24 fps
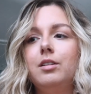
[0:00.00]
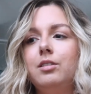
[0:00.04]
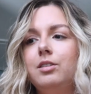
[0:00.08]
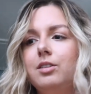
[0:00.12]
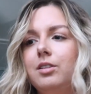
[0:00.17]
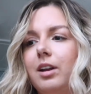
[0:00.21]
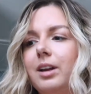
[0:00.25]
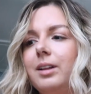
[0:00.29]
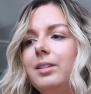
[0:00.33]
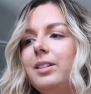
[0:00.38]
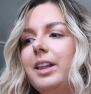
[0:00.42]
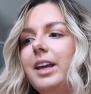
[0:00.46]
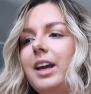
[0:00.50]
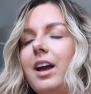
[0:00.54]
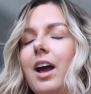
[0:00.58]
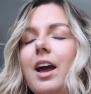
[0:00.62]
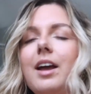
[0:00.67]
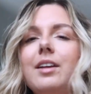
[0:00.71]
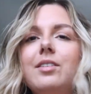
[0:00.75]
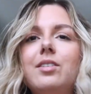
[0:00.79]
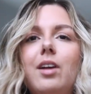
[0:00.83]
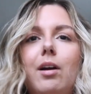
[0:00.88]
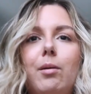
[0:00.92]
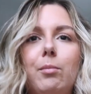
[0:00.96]
Suddenly,
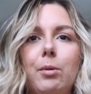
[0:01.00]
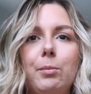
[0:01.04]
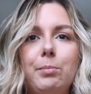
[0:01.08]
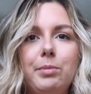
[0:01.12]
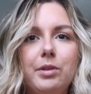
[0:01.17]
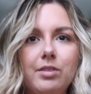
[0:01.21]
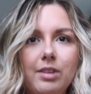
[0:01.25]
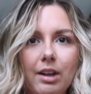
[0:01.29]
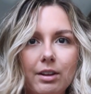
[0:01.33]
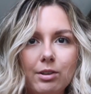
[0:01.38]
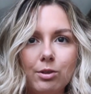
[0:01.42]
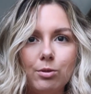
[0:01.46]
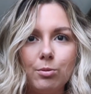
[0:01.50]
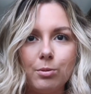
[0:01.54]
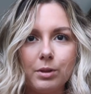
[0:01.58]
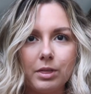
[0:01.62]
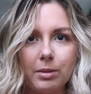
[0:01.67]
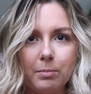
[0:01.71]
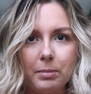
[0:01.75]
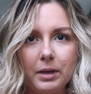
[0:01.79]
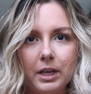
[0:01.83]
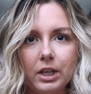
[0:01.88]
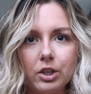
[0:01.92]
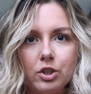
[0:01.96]
guys, I'm obsessed with
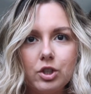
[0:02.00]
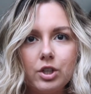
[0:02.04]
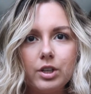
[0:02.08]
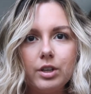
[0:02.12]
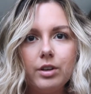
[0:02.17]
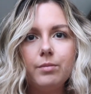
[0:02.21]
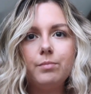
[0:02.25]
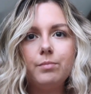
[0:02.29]
the beach.